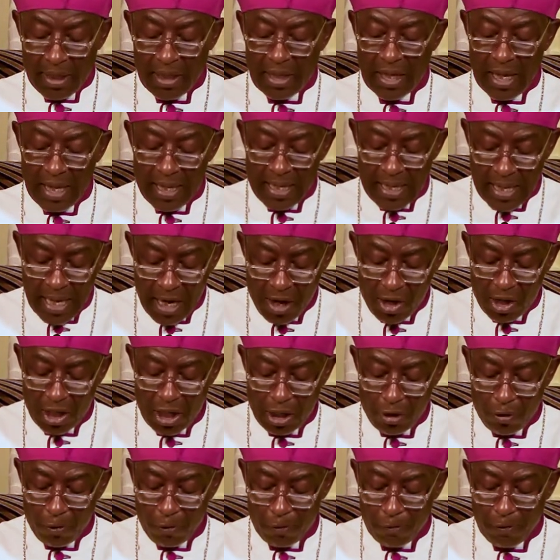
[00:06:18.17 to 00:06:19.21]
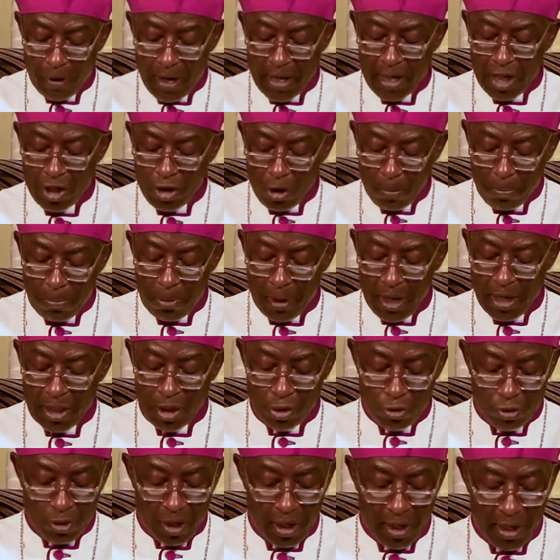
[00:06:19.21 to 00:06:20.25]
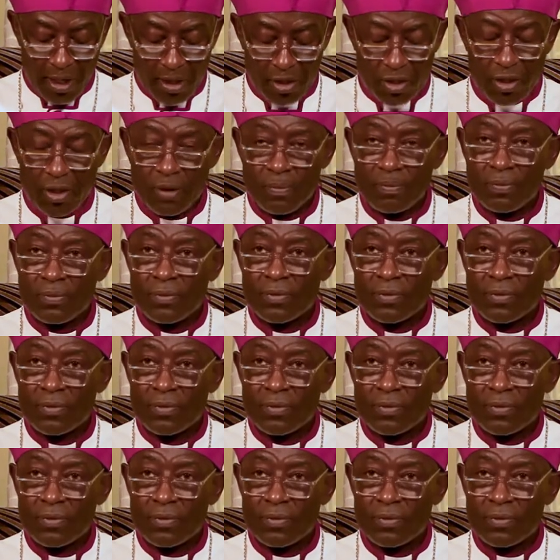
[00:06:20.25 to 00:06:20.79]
the guilty will find no place to hide.